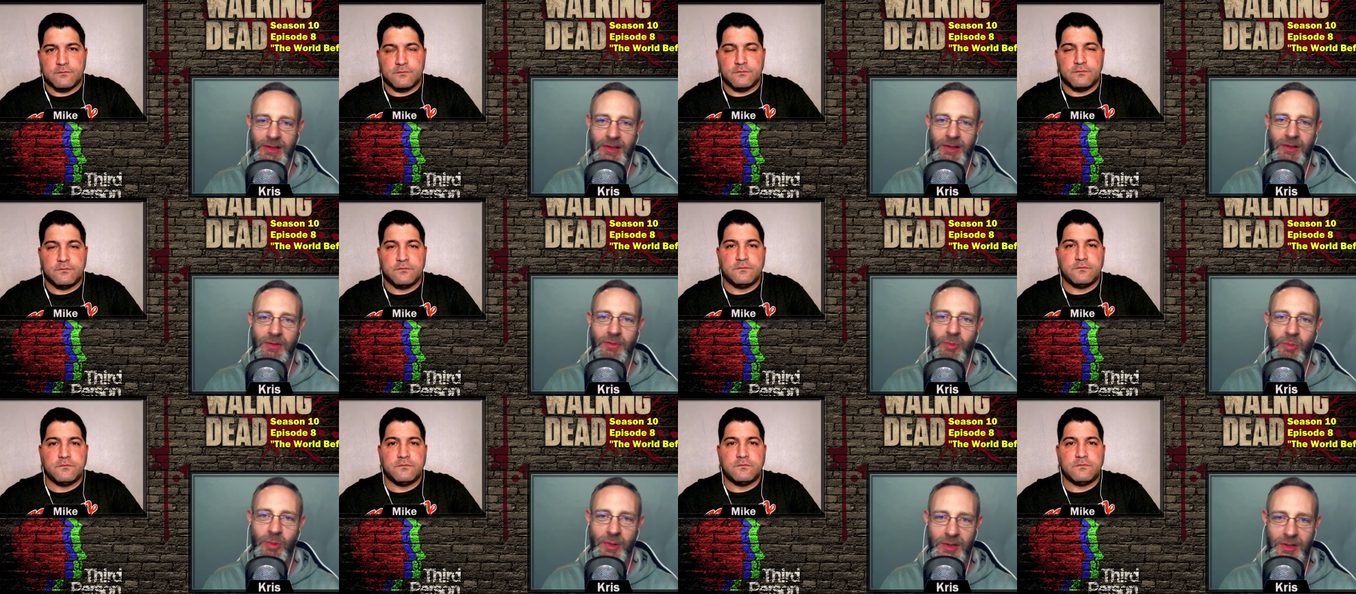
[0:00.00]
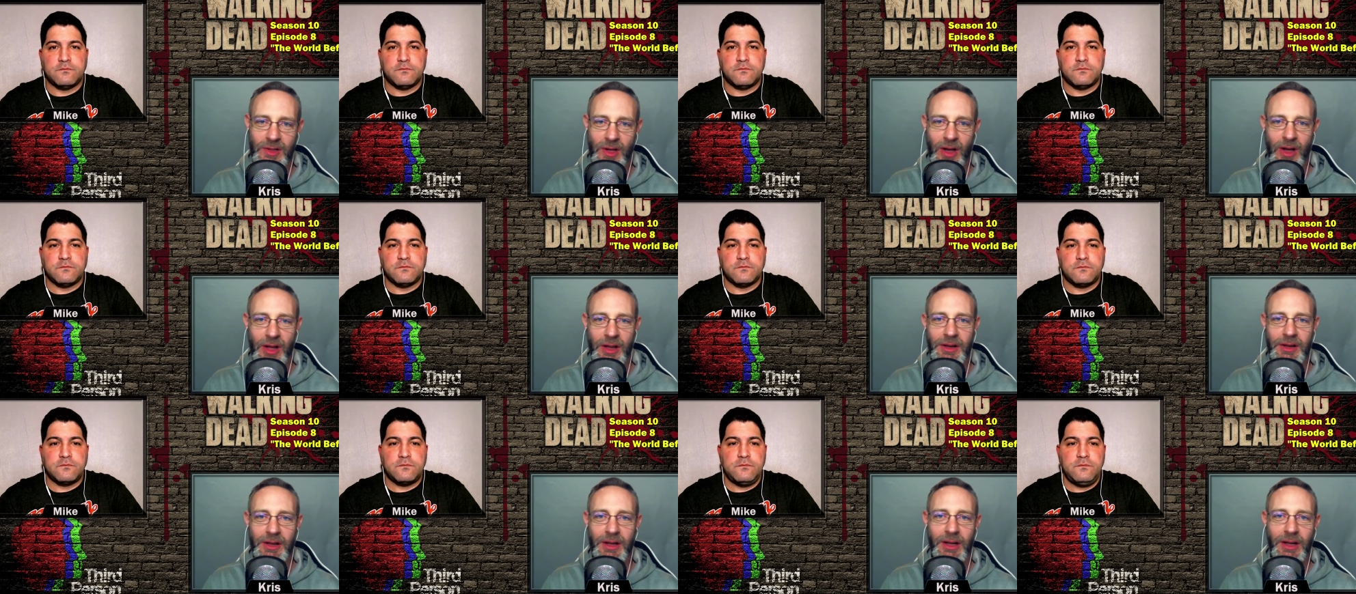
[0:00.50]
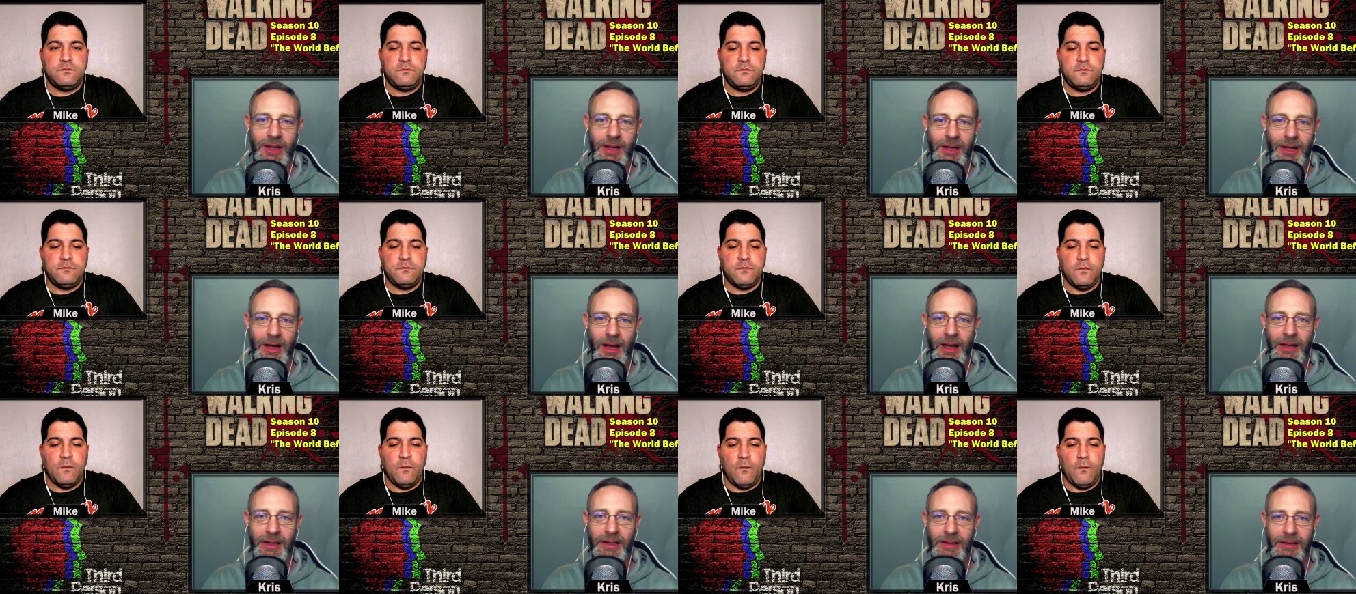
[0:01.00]
Speaker 1: is, was on
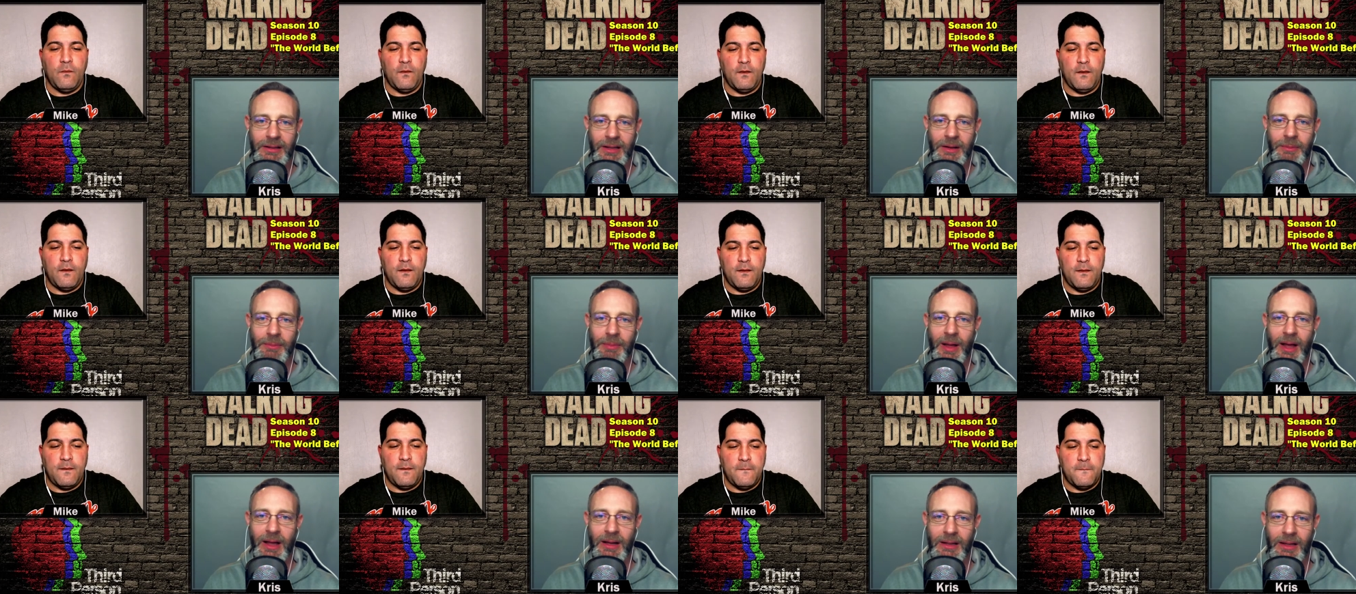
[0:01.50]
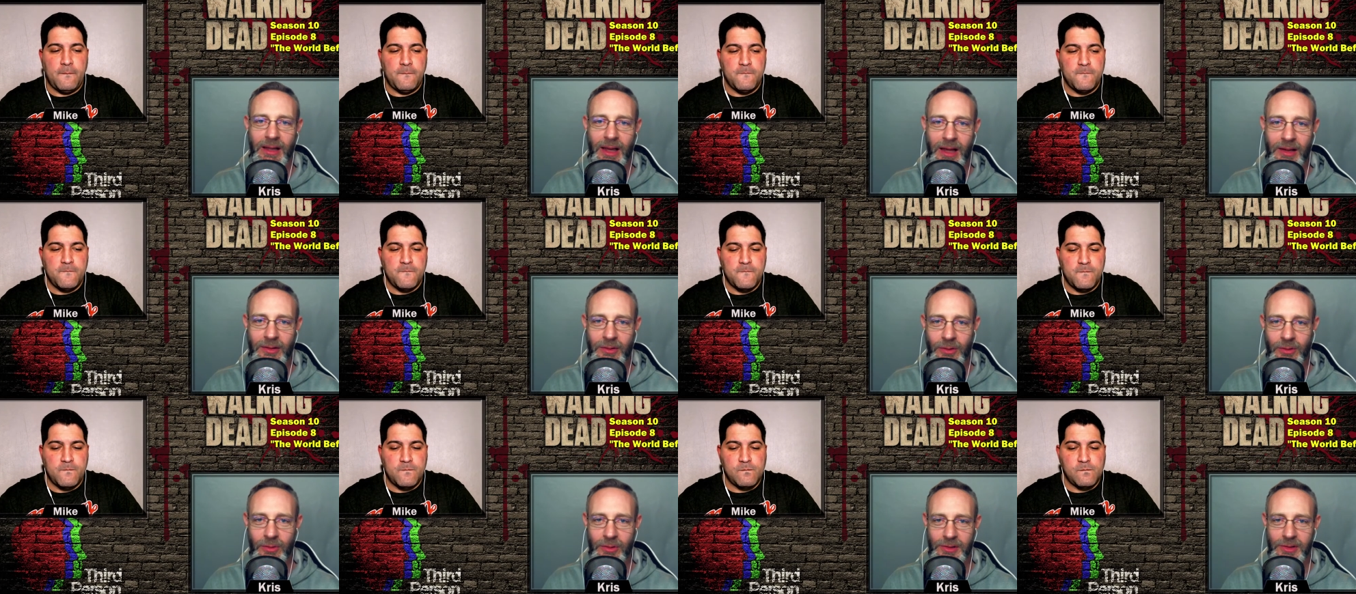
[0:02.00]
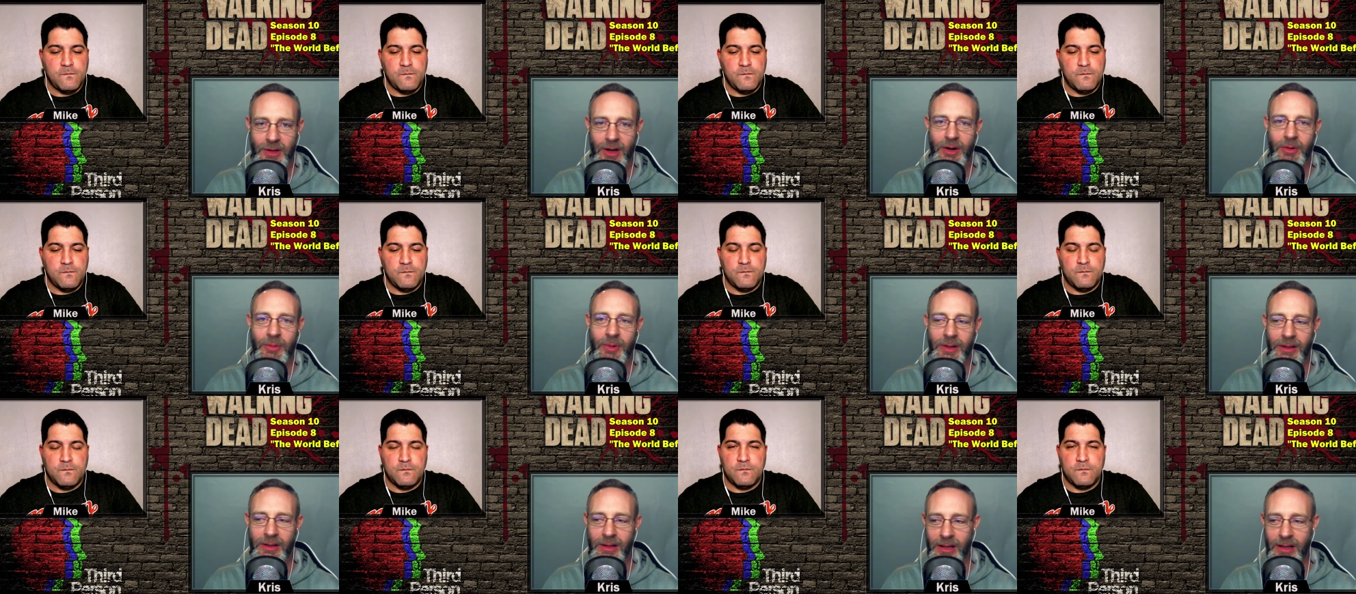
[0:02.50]
uh ID10 podcast with Chris Hardwick.